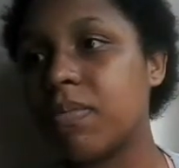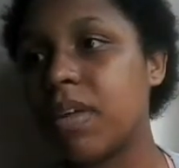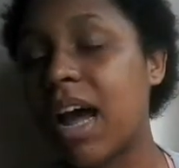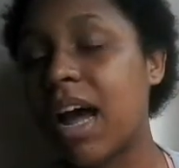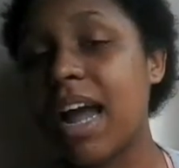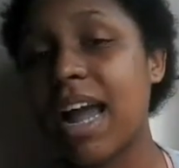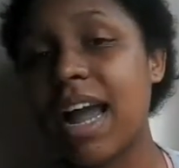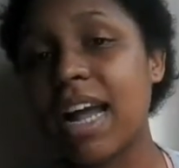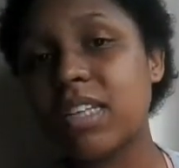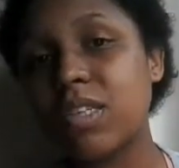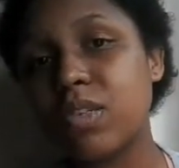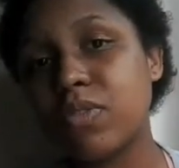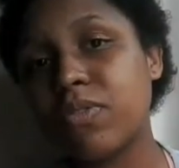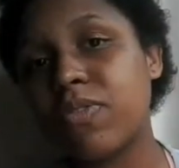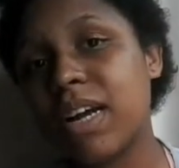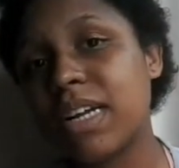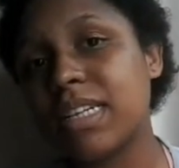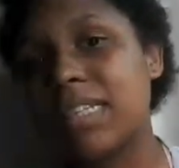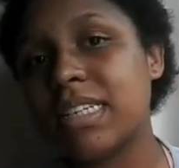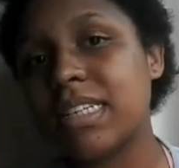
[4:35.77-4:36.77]
I had to
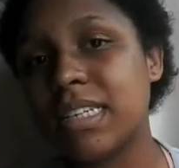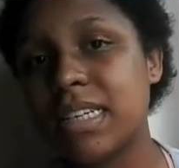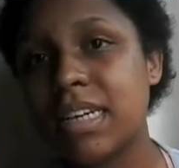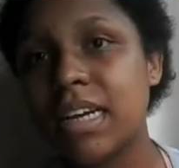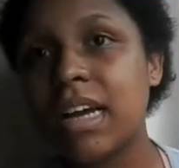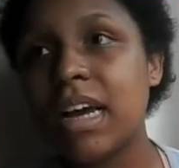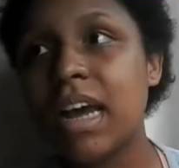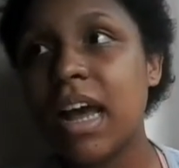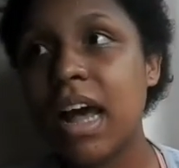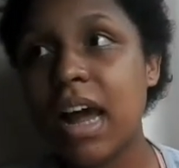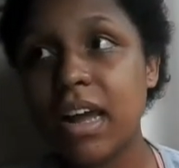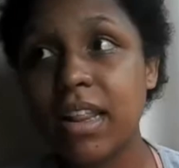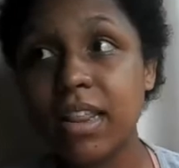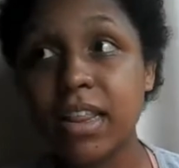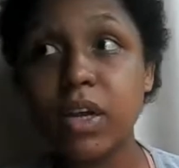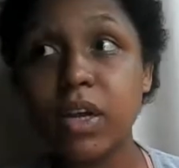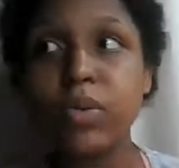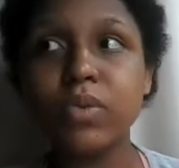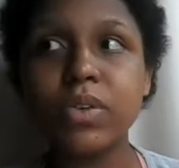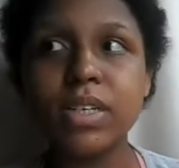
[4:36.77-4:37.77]
find a
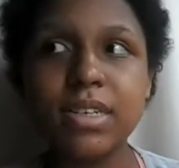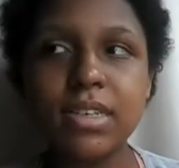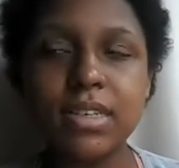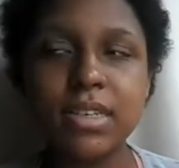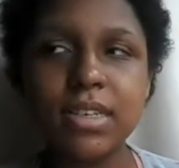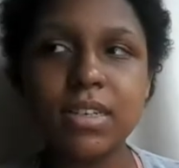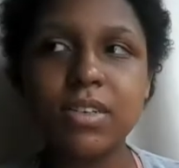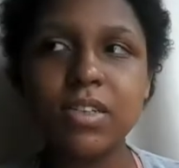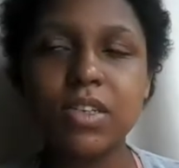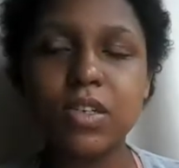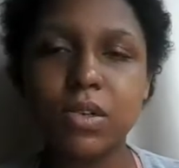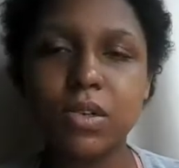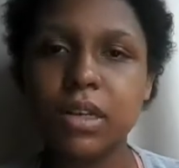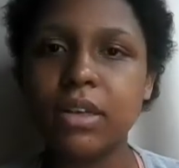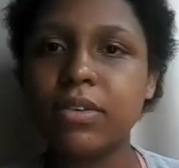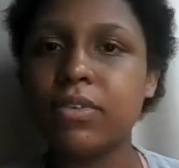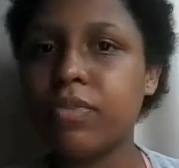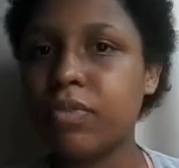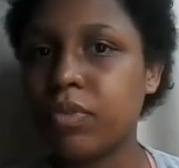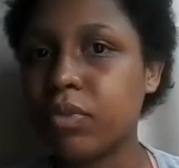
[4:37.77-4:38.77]
new reason to
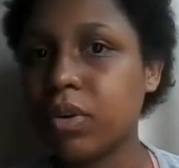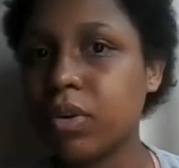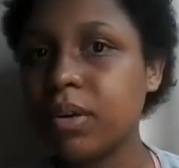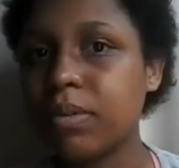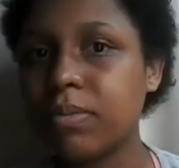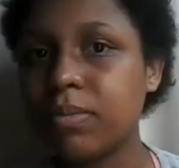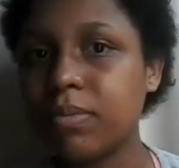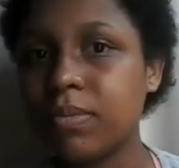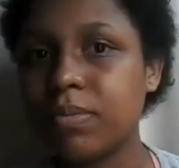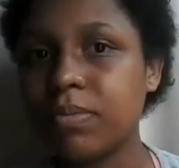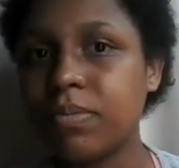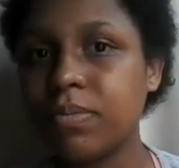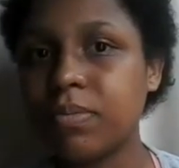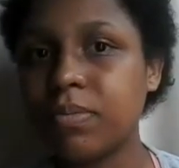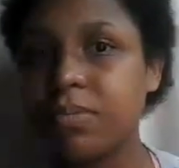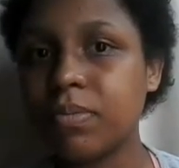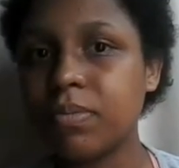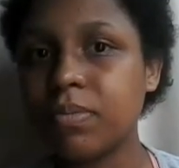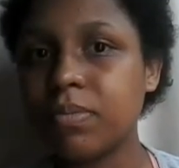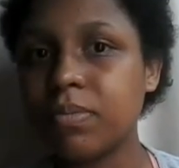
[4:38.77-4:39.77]
live for
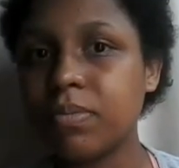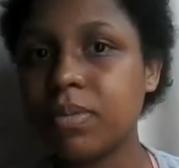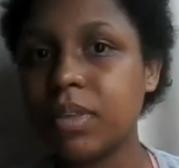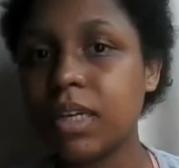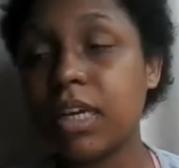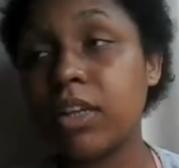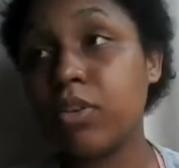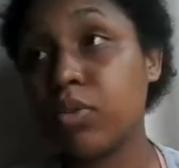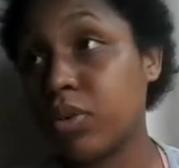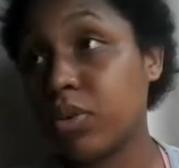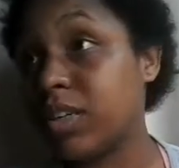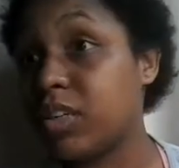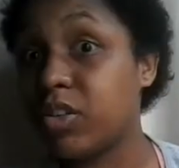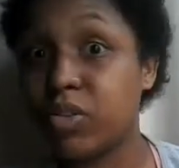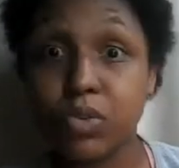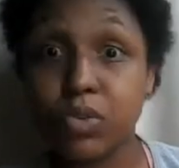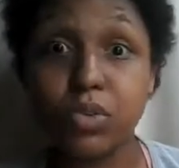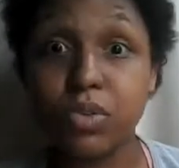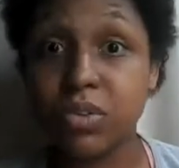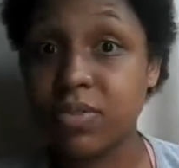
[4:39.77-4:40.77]
in order
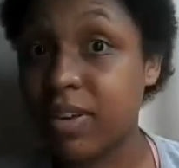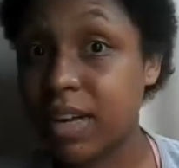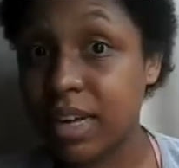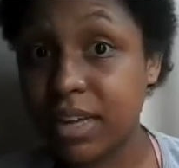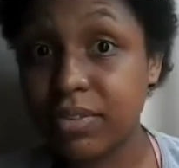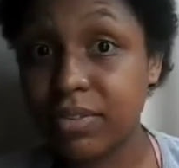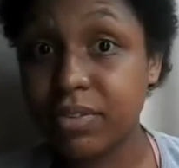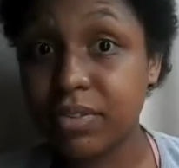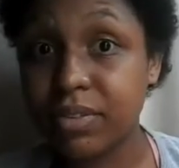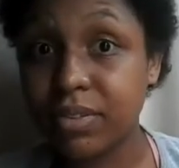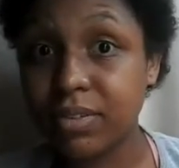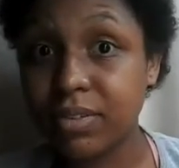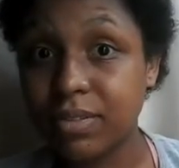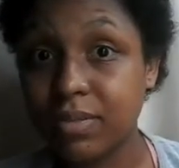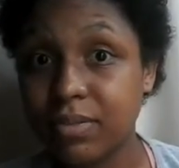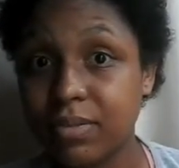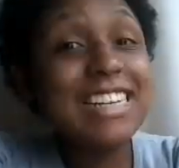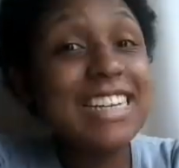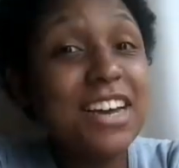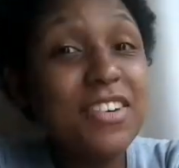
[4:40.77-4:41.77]
to survive.
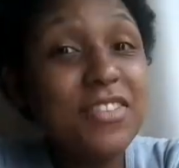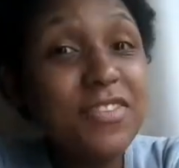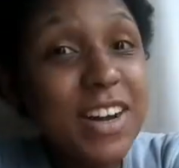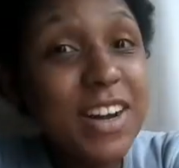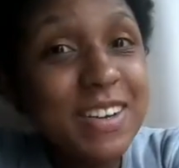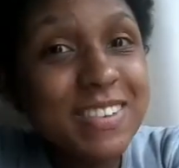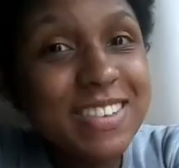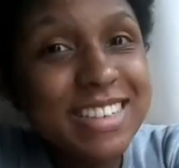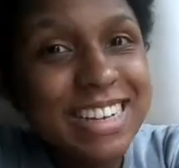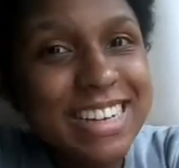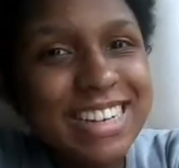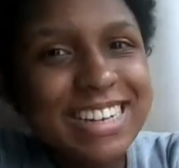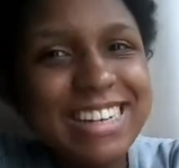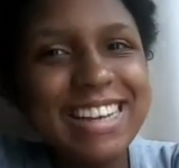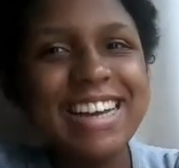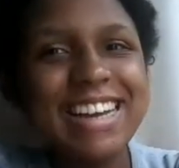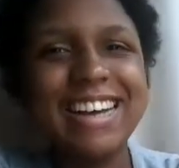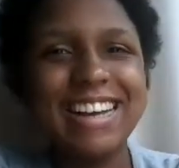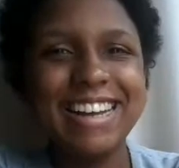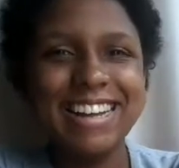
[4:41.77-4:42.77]
And I found it
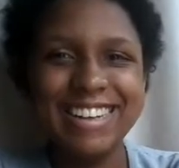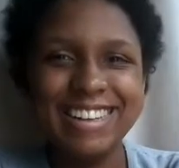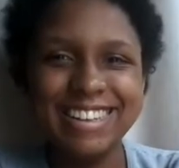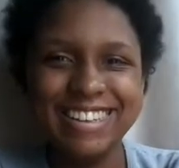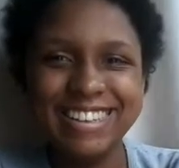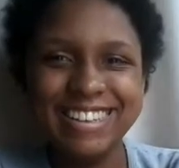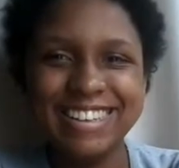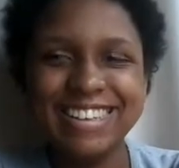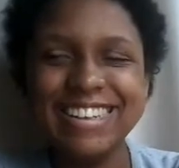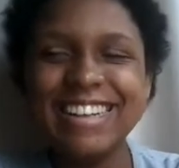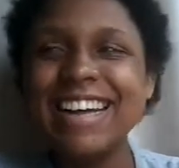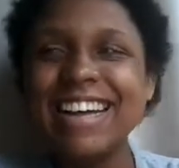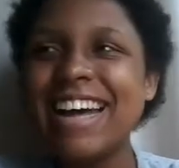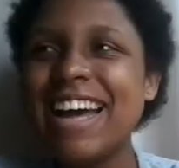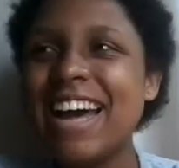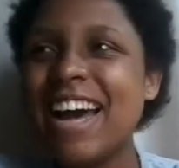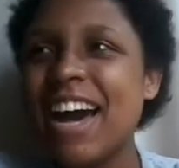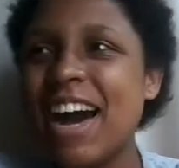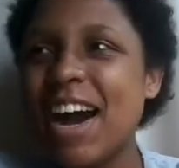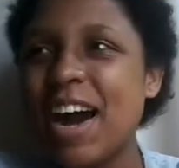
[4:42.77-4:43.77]

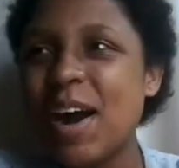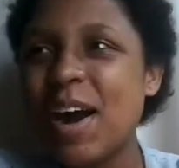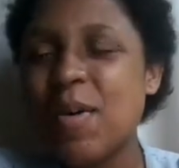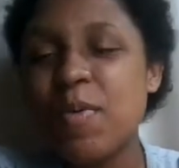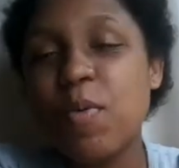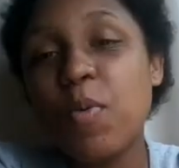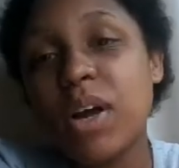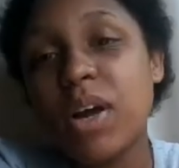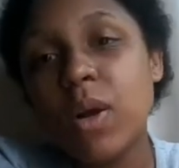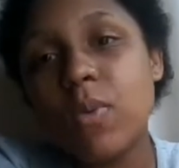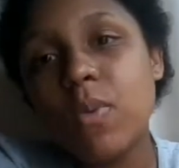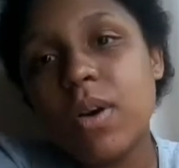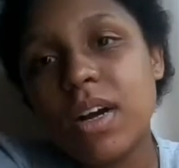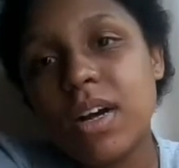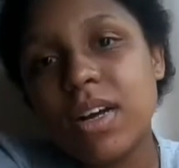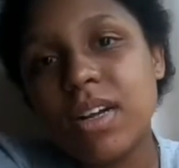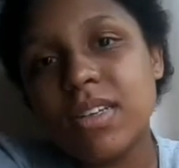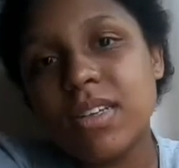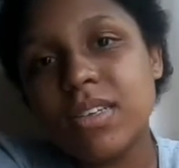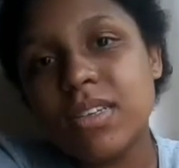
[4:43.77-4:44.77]
when I
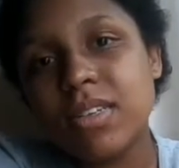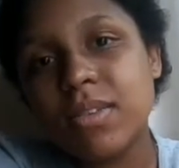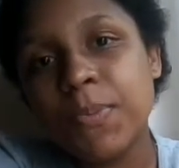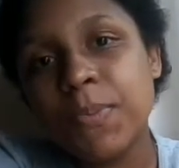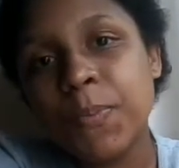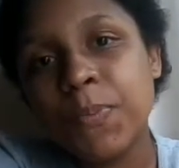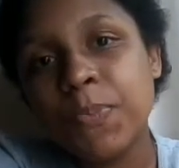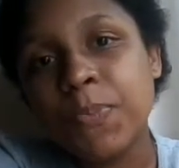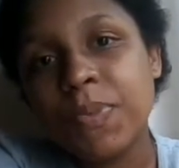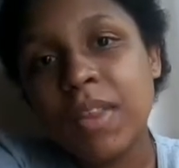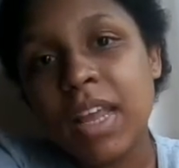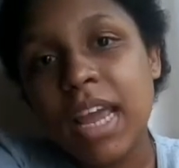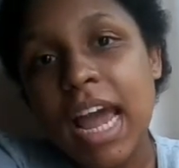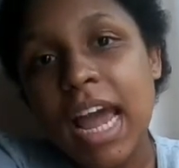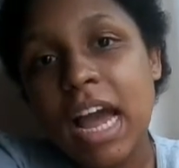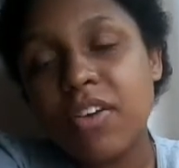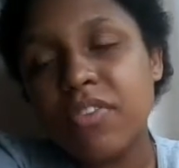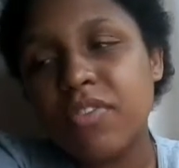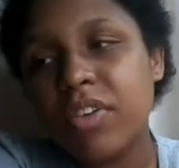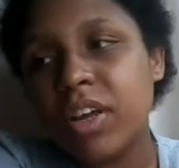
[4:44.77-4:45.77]
was
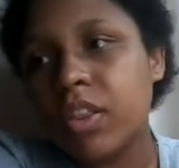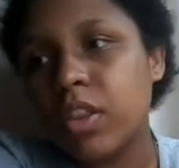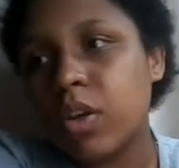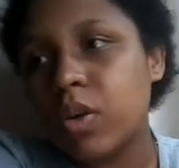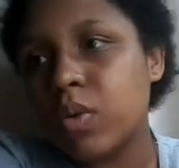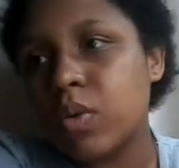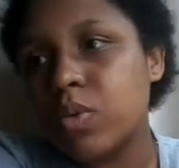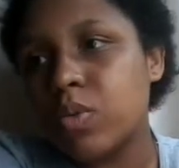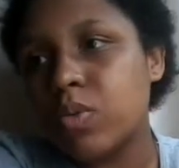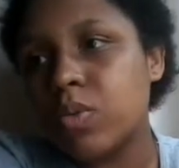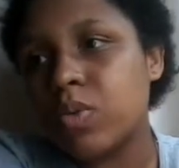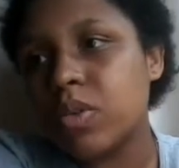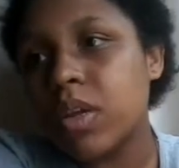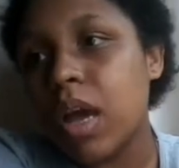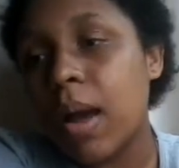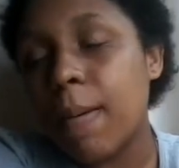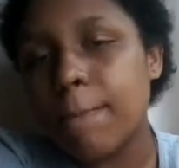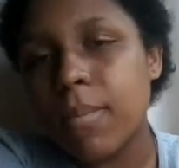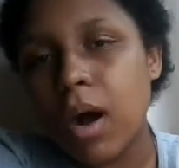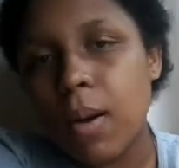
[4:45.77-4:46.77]
having those
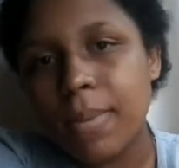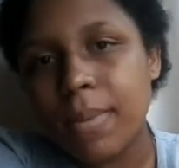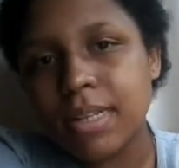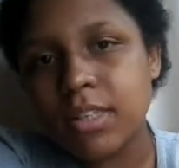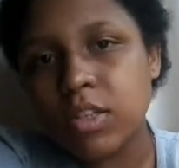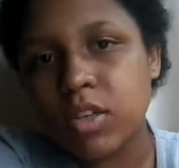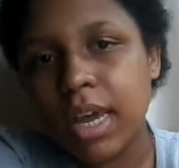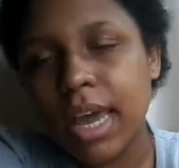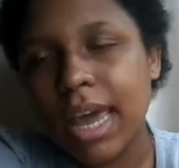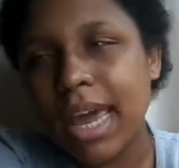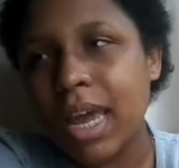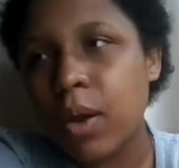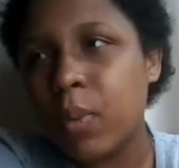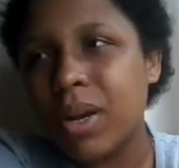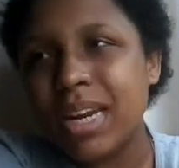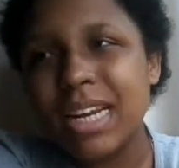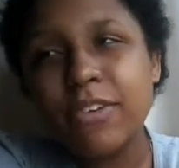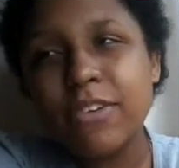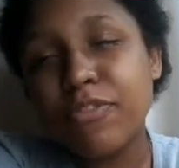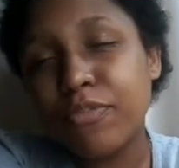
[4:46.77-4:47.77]
moments, okay,
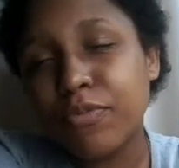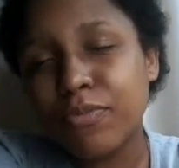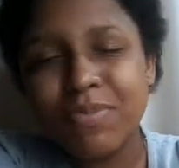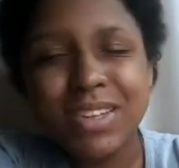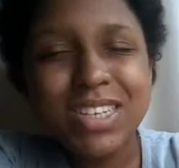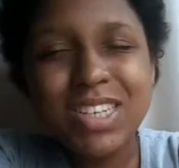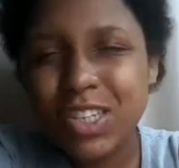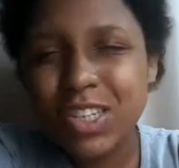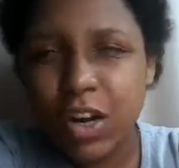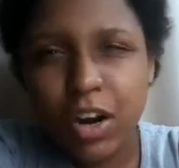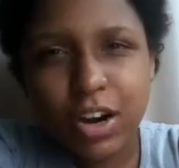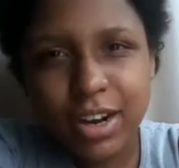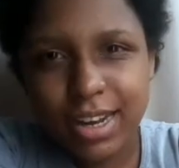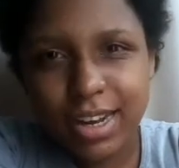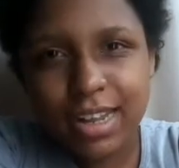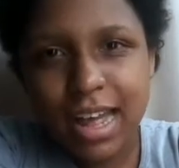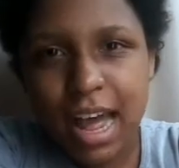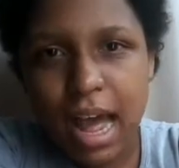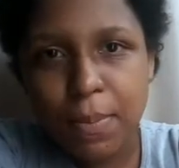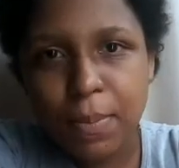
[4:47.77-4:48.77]
when it
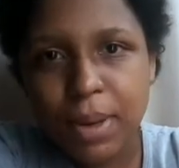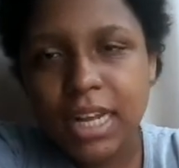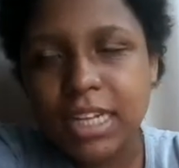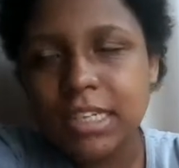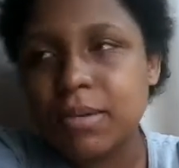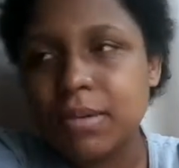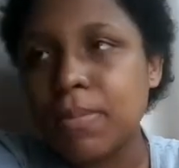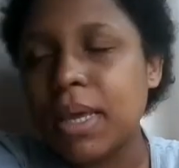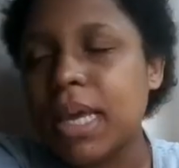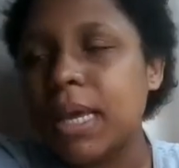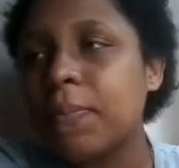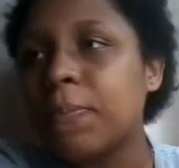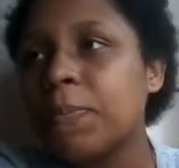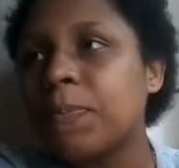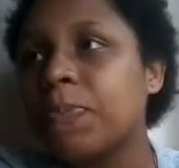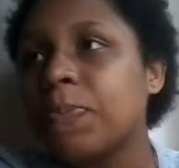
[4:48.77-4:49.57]
started happening to me,